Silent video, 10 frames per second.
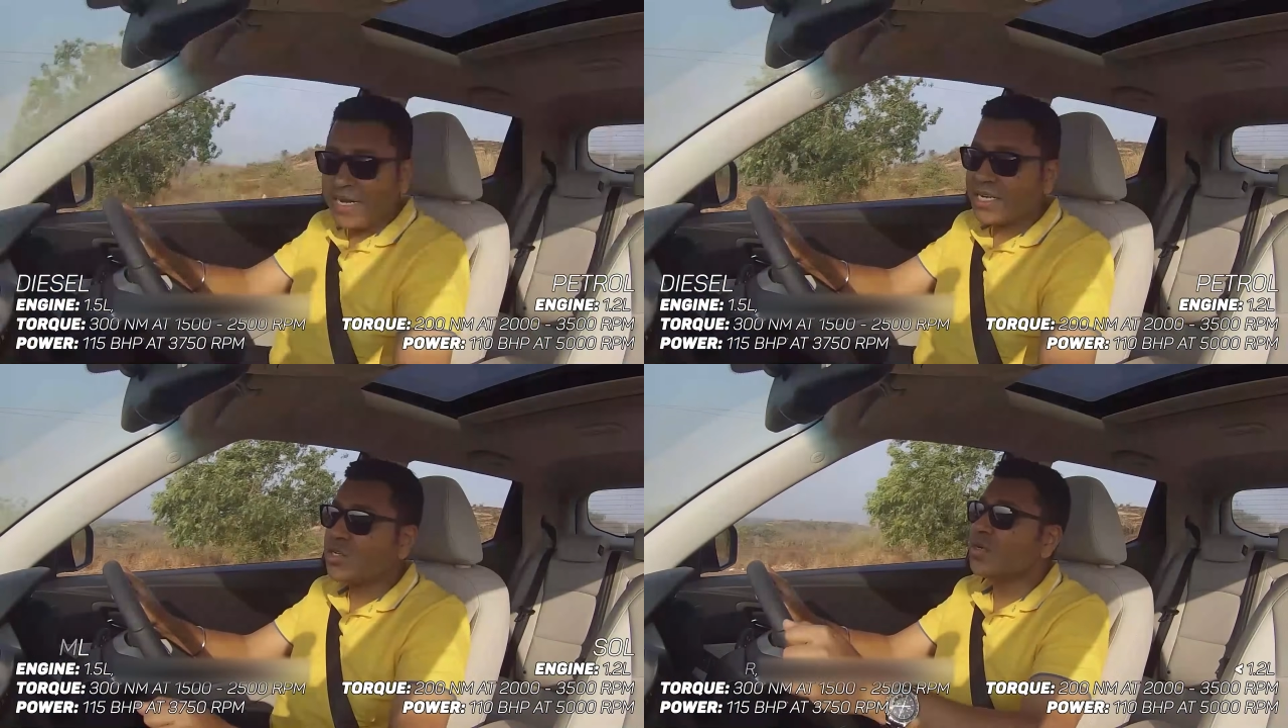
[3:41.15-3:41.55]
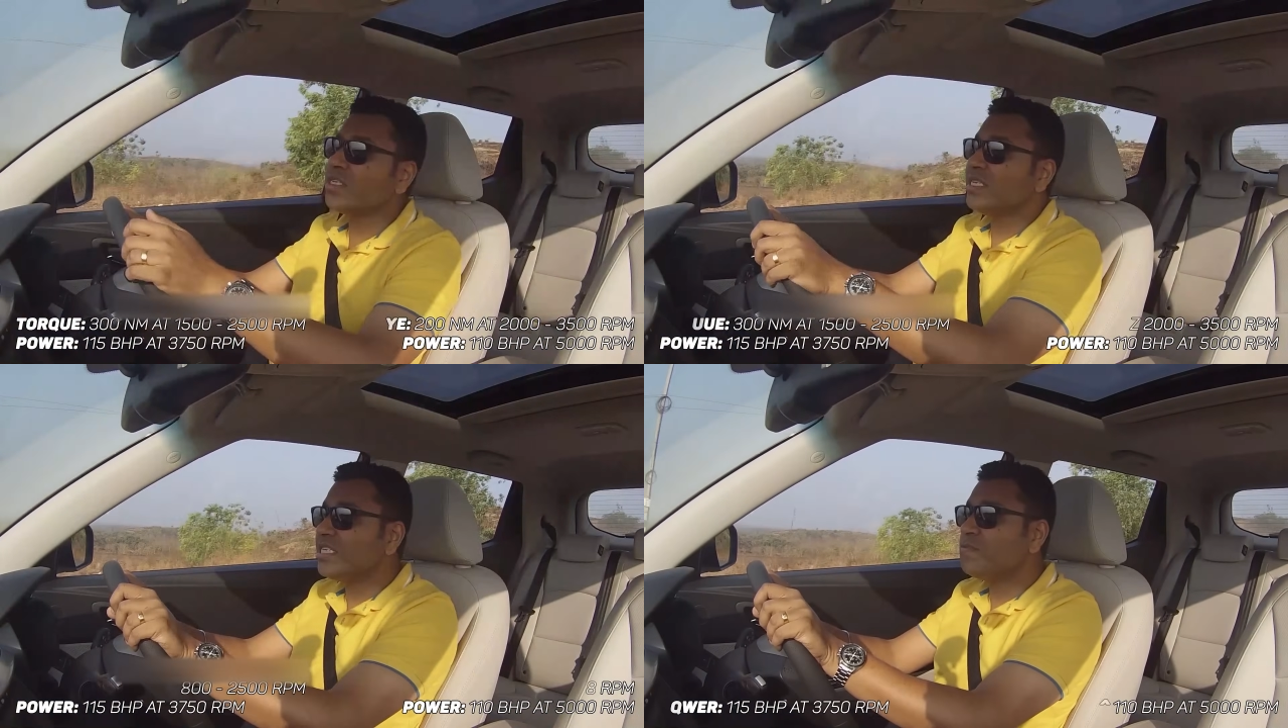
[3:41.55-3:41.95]
mated
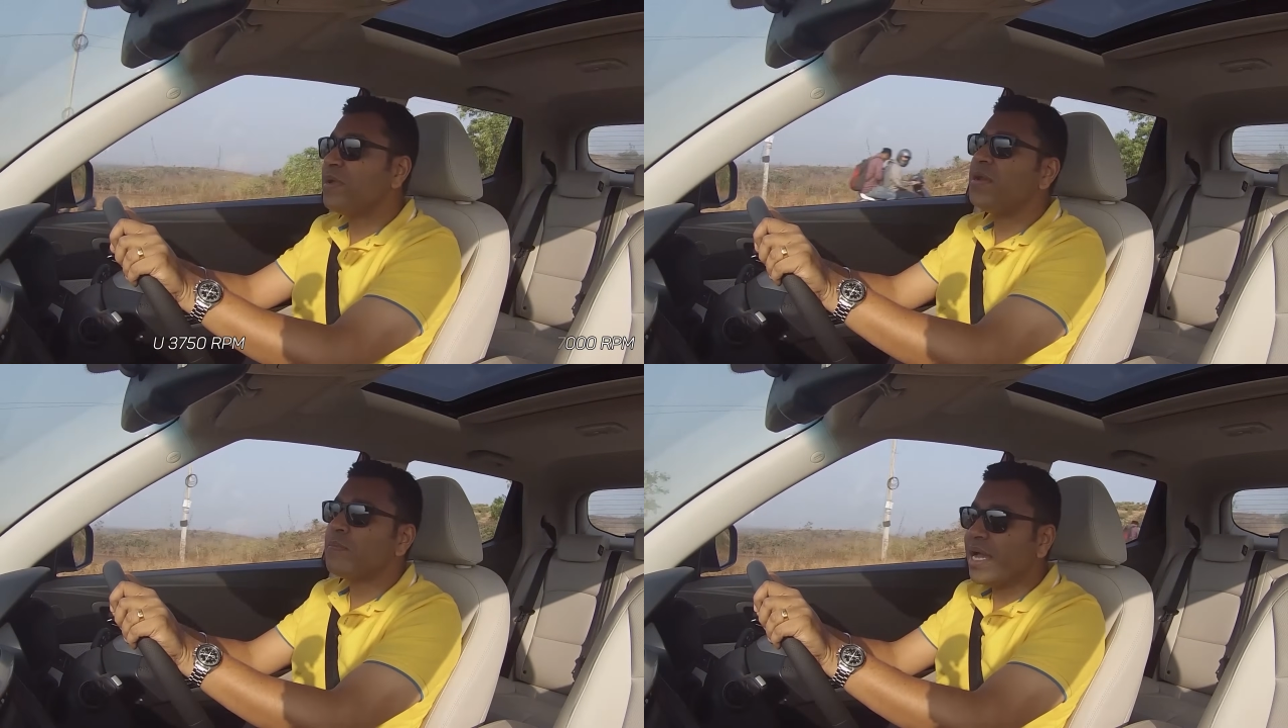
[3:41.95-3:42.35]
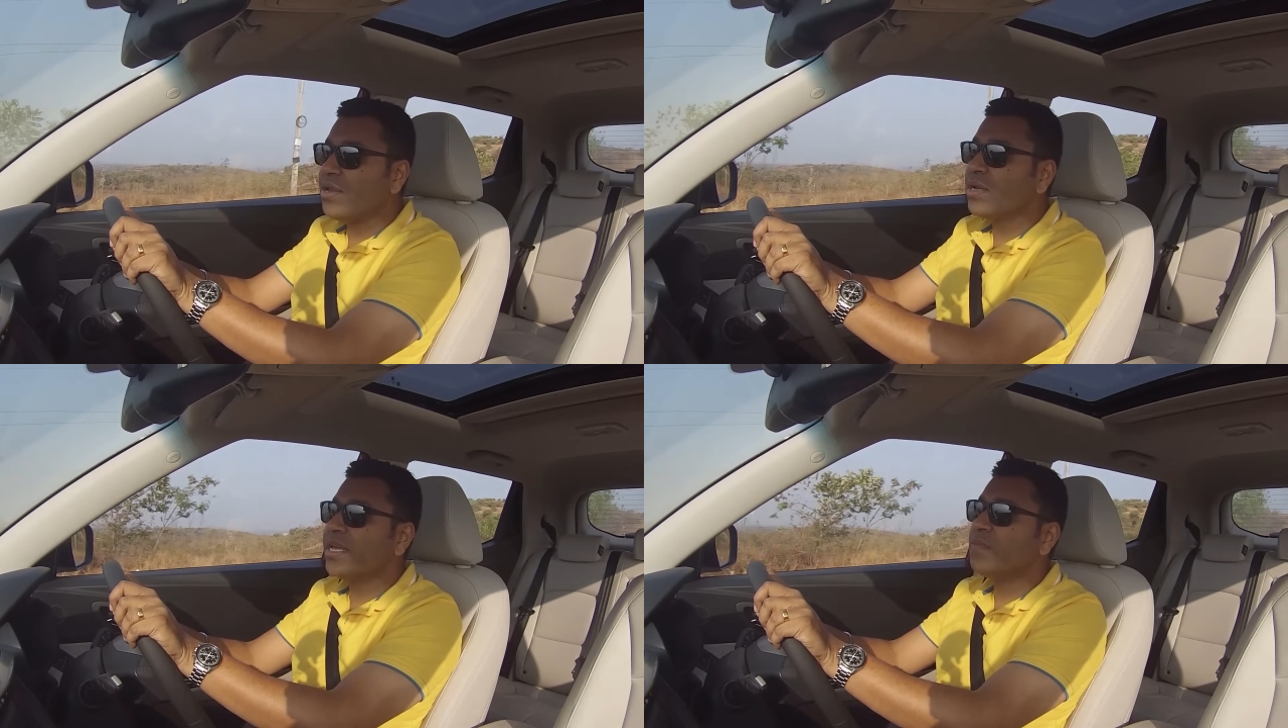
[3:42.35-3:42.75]
to a 6-speed
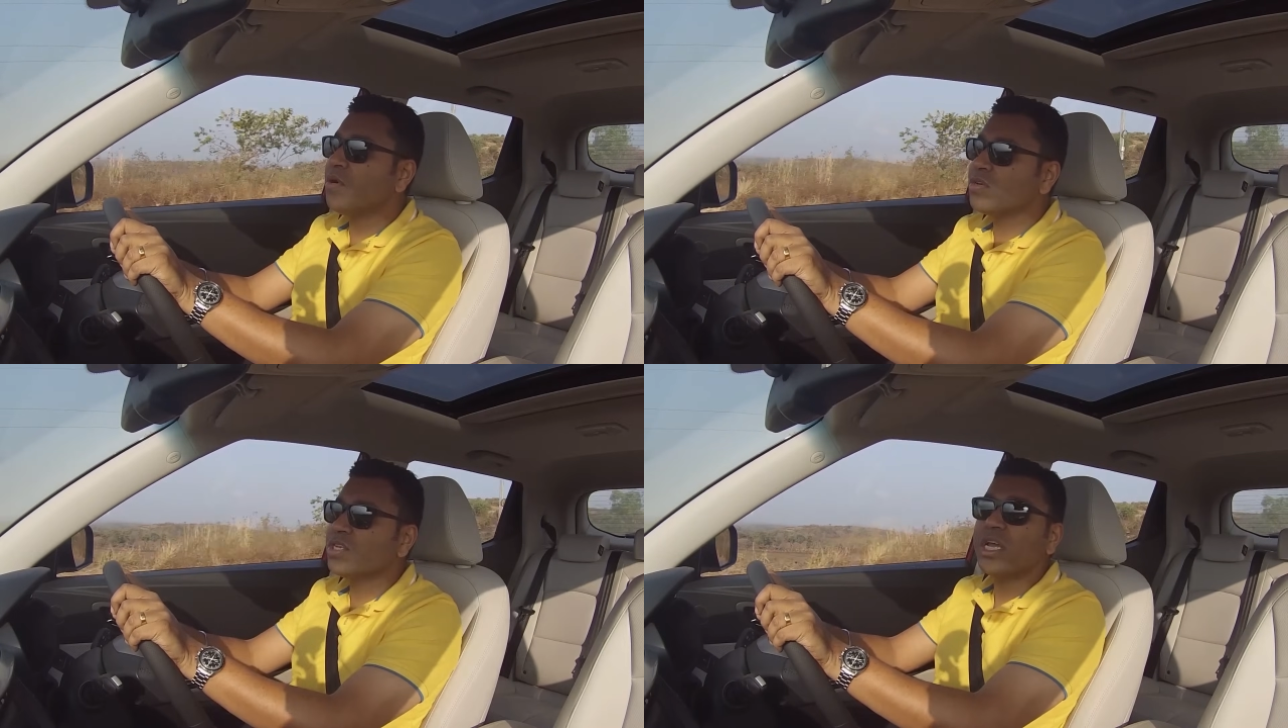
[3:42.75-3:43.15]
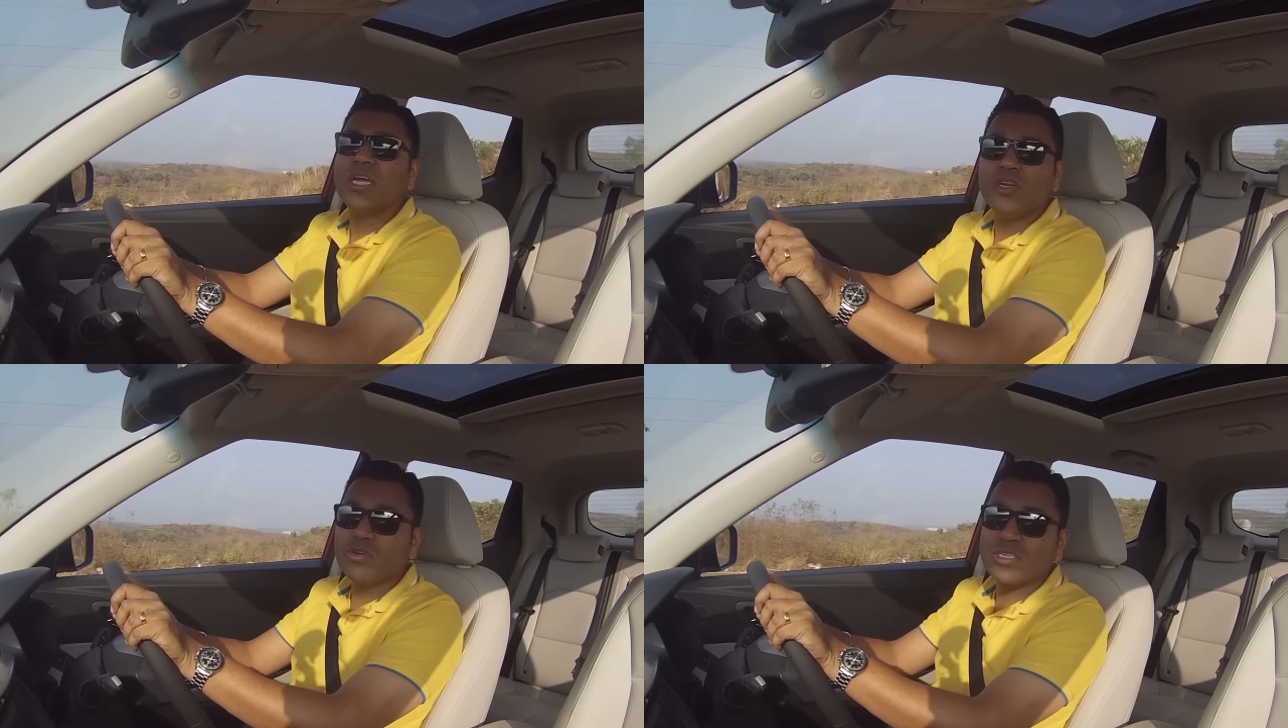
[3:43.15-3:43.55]
manual
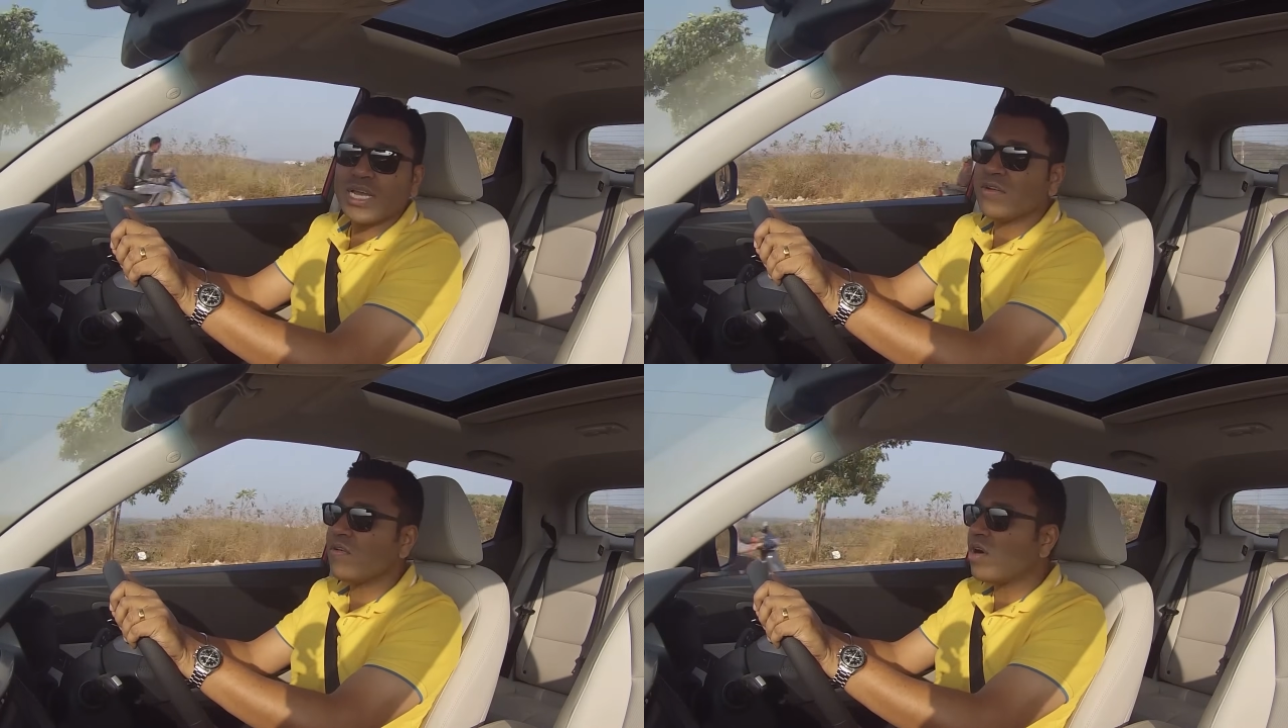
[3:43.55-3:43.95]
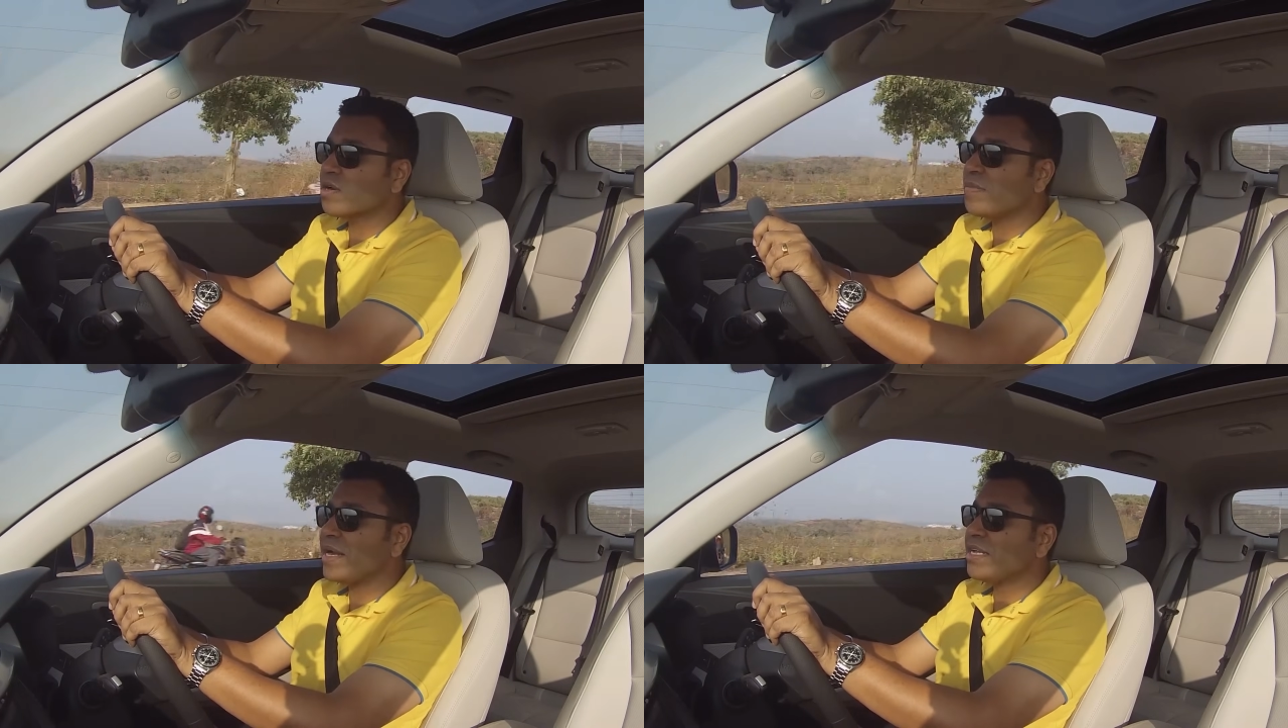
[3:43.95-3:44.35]
gearbox, no sign of
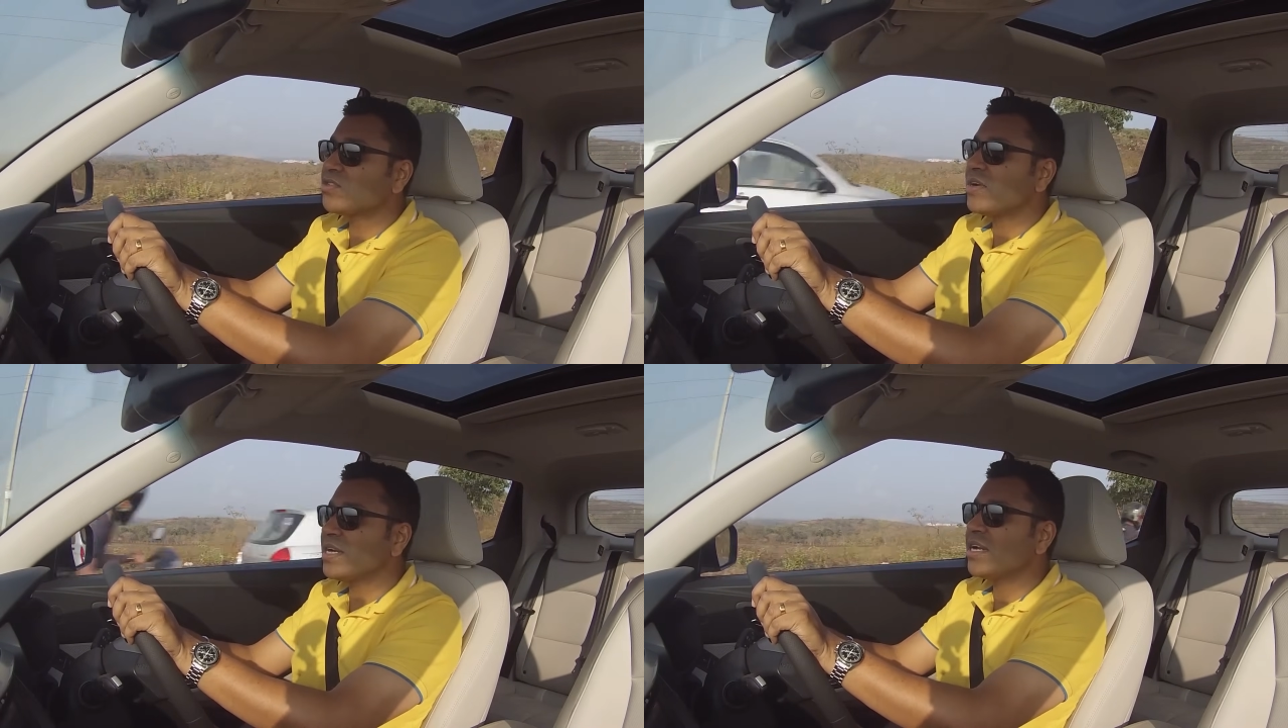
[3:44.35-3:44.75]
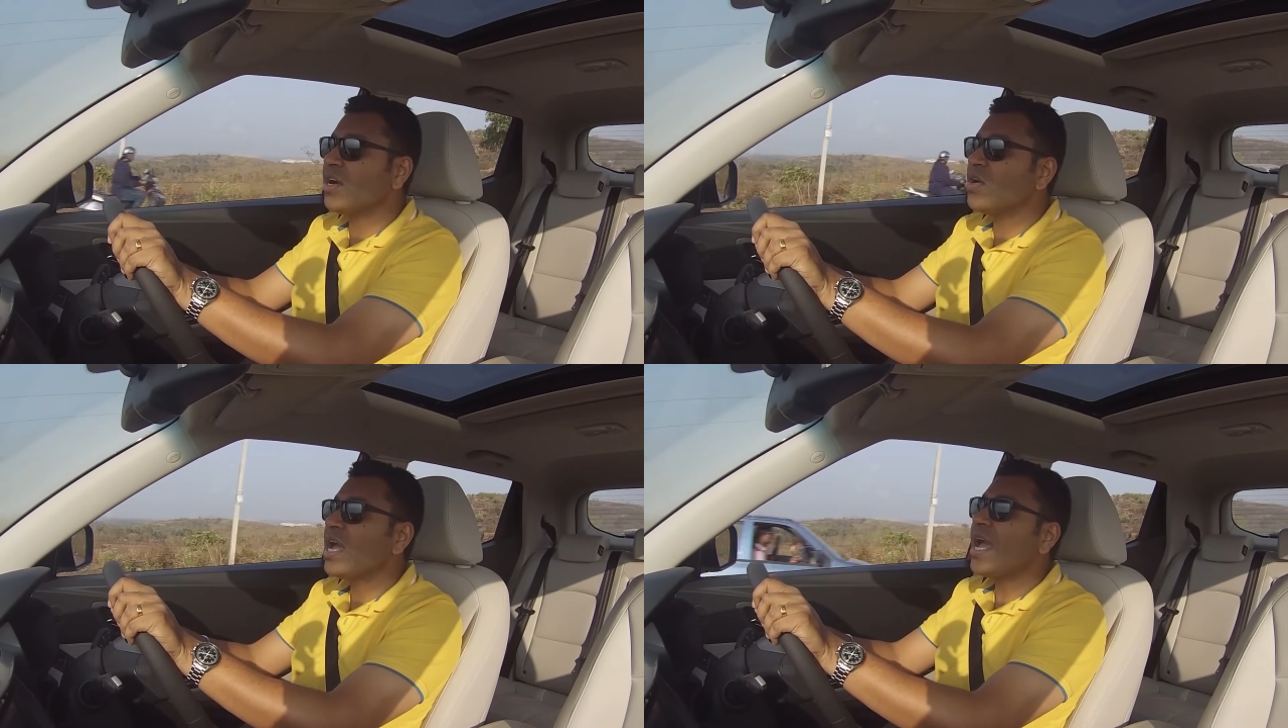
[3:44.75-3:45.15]
automatics right
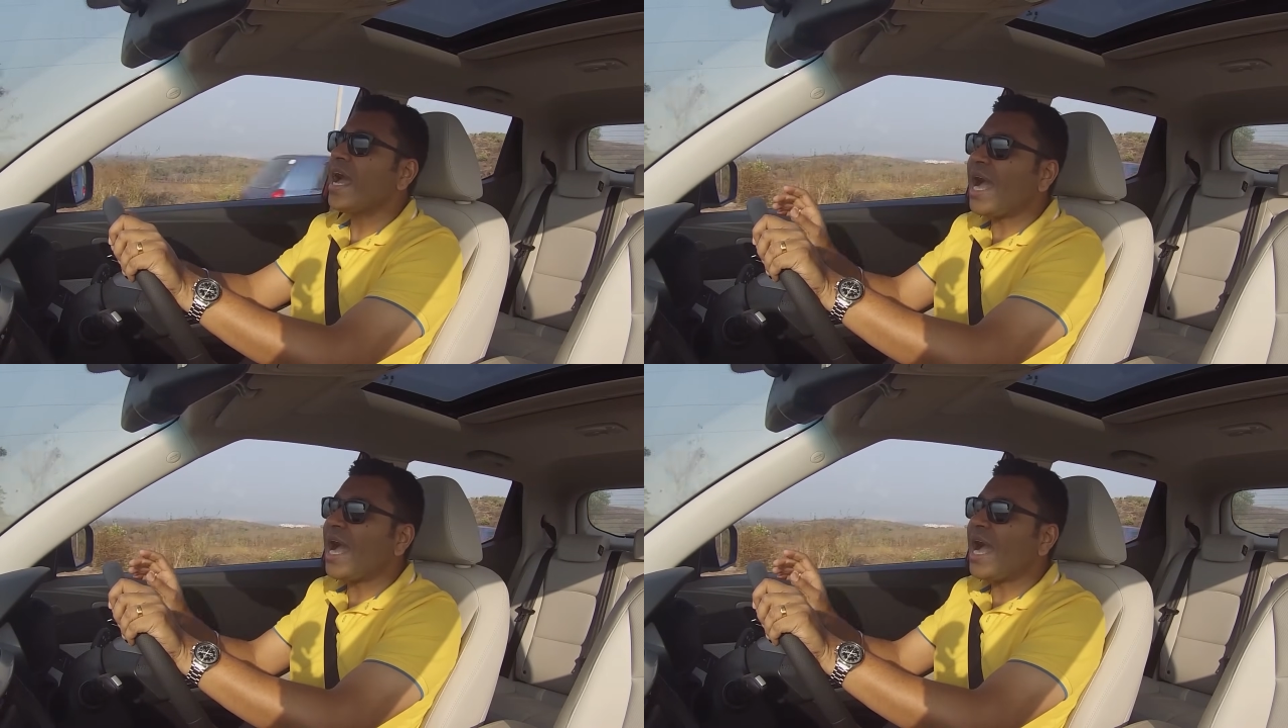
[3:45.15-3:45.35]
now,